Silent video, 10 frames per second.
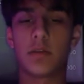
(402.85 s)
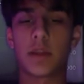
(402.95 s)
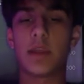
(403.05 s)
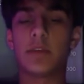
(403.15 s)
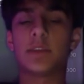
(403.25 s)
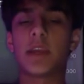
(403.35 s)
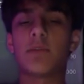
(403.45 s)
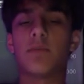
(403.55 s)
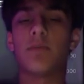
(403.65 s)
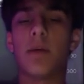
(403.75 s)
okay, it looks
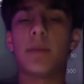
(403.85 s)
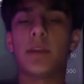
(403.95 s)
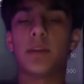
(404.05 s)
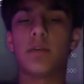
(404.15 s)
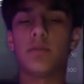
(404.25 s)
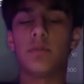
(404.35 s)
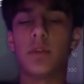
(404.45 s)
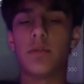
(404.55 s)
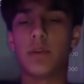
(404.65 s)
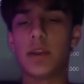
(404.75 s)
like we're probably gonna go
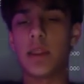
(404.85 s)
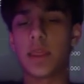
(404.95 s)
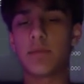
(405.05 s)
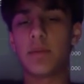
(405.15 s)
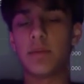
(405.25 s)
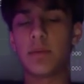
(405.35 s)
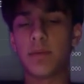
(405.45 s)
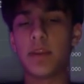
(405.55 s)
lower, and I think we probably